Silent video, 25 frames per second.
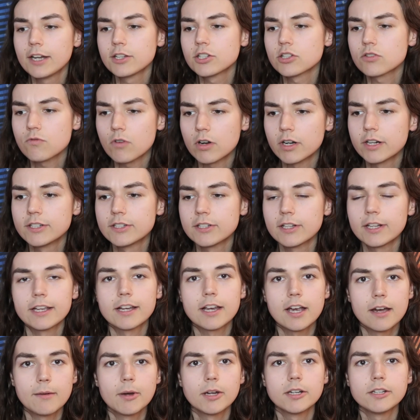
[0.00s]
I just wanted to,
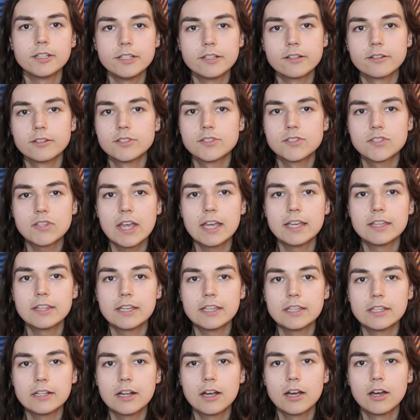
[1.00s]
like, come on here and say
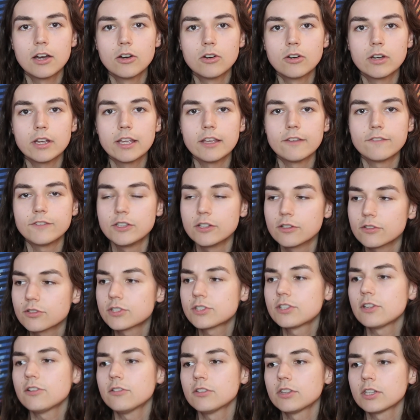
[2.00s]
that, you know, if you're
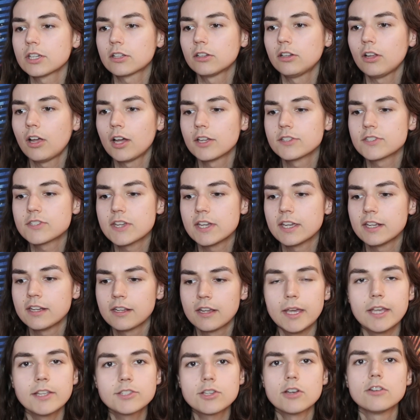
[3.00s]
still in the closet,
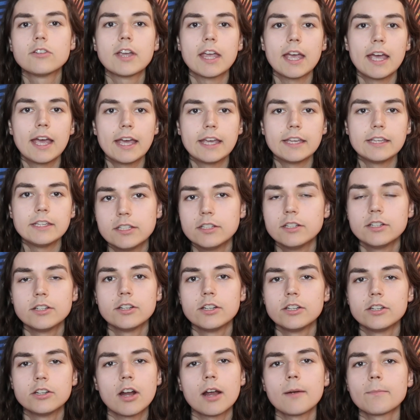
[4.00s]
it's okay.
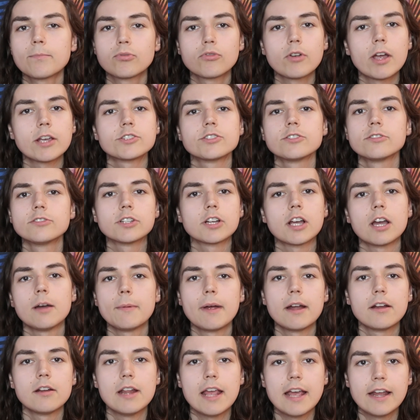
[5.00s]
You're not pressured to
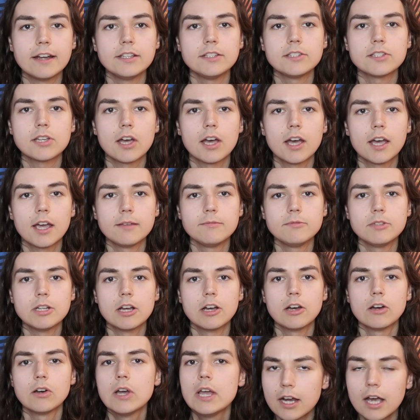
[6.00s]
come out at any time, you
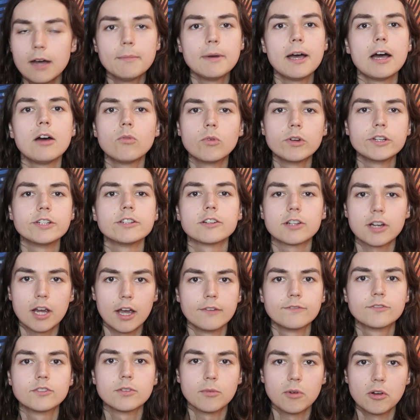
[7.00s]
know. Come out when you're
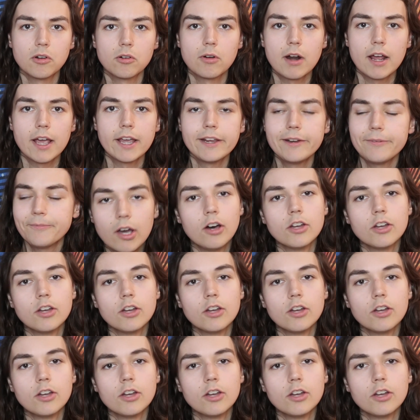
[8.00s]
comfortable, right?